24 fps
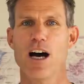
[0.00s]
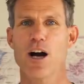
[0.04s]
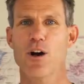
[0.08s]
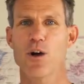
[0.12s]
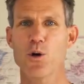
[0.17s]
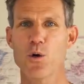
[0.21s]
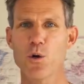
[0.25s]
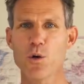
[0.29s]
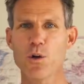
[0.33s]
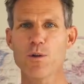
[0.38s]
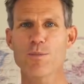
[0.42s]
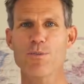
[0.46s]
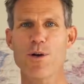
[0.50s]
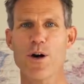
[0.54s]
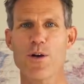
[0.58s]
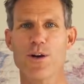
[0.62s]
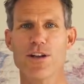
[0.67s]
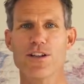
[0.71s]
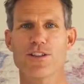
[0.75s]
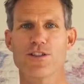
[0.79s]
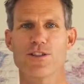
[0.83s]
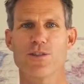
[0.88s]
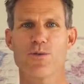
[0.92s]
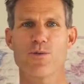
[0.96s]
A cool
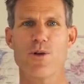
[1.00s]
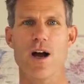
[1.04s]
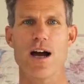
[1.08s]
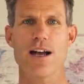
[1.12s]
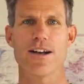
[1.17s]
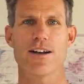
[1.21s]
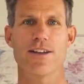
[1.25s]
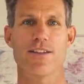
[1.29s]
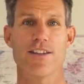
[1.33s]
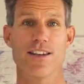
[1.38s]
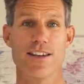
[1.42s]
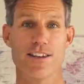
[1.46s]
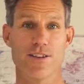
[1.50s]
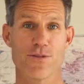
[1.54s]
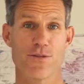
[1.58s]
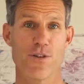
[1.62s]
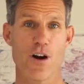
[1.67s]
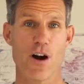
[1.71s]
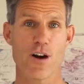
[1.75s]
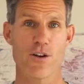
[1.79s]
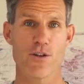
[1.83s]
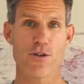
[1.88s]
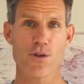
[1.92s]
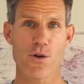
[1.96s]
bonus to riding this
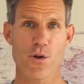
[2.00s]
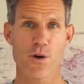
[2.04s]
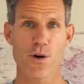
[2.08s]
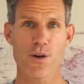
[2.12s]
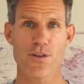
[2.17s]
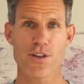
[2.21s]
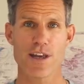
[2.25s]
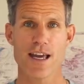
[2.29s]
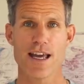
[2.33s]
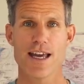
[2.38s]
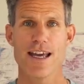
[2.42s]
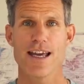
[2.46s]
far north